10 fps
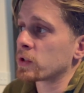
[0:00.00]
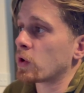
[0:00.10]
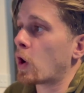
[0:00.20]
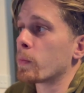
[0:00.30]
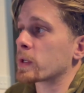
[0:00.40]
your
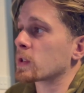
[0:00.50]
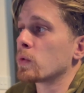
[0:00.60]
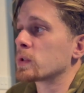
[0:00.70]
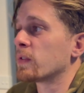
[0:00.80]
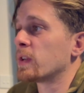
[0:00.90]
home
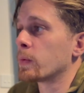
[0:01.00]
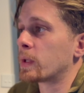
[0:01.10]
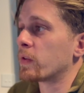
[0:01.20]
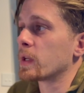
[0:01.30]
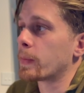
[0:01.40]
exclusively with a
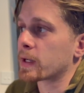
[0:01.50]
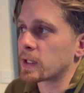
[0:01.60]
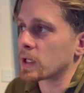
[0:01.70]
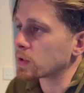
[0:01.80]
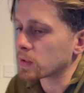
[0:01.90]
RE/MAX
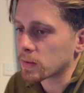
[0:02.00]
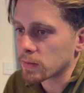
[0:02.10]
agent.